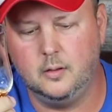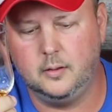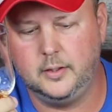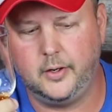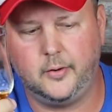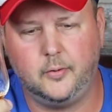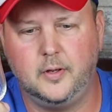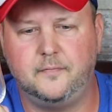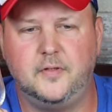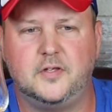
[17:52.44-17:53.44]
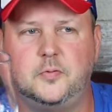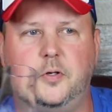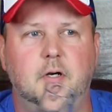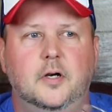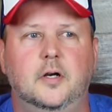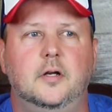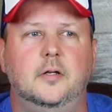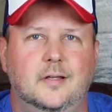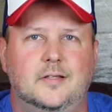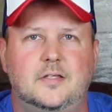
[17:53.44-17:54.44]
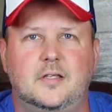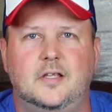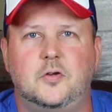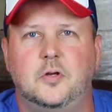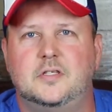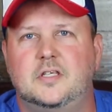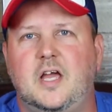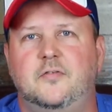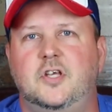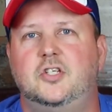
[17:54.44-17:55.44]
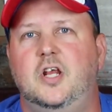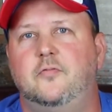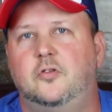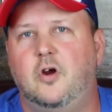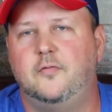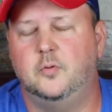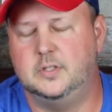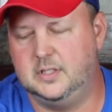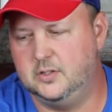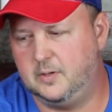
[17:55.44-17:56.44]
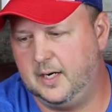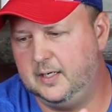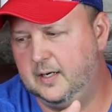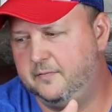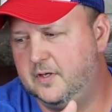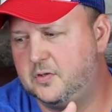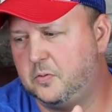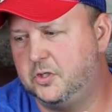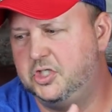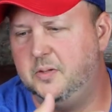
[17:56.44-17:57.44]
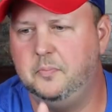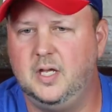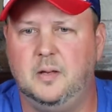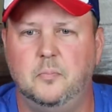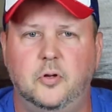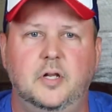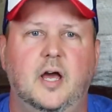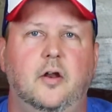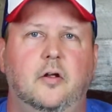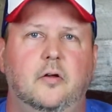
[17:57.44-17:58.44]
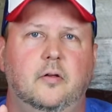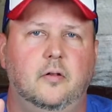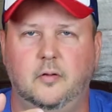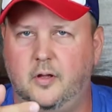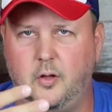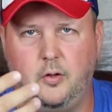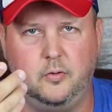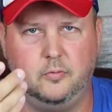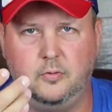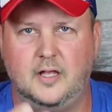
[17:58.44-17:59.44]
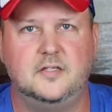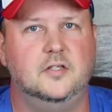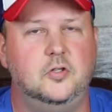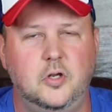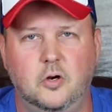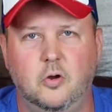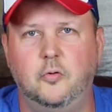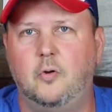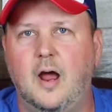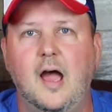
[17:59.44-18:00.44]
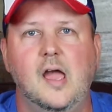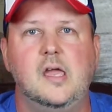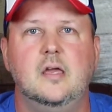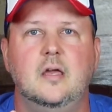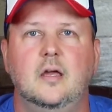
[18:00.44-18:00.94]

You know, if this were, it's always this conversation you have with craft whiskeys, right? If this were Jim Beam putting out a less than 2-year-old rye